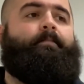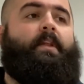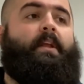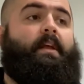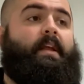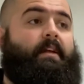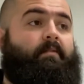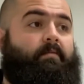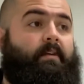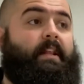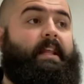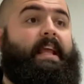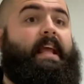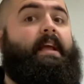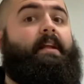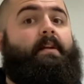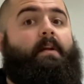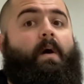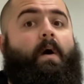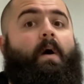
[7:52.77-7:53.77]
really
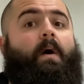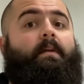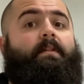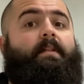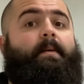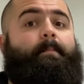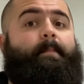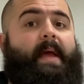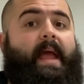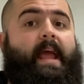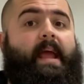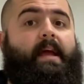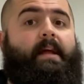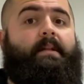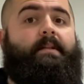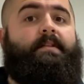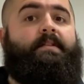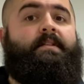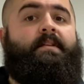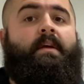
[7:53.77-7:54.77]
hitting hard the
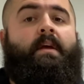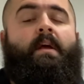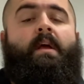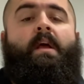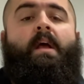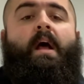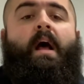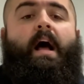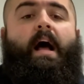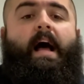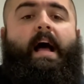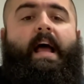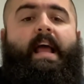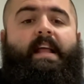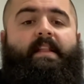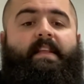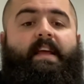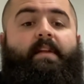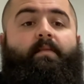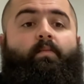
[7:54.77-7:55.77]
bands, and
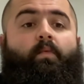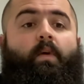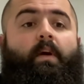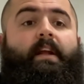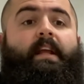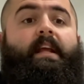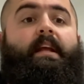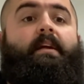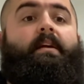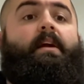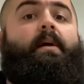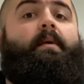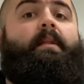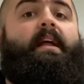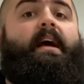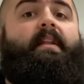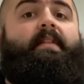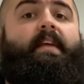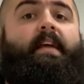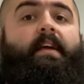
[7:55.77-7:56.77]
then working, a lot
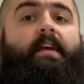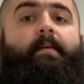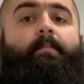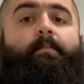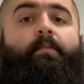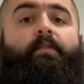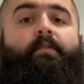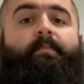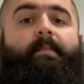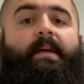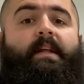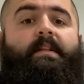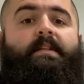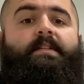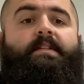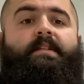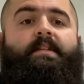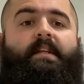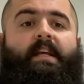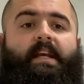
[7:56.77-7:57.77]
of the hip
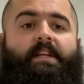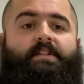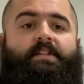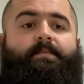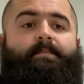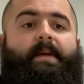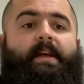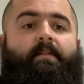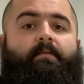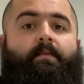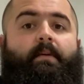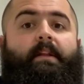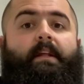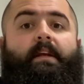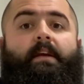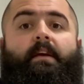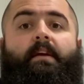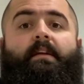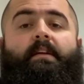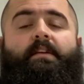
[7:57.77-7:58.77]
movements and just being really
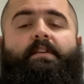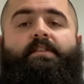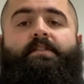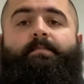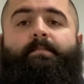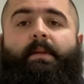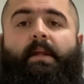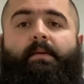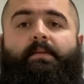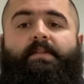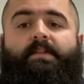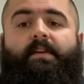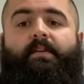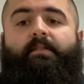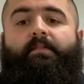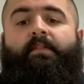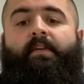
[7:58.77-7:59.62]
good and explosive.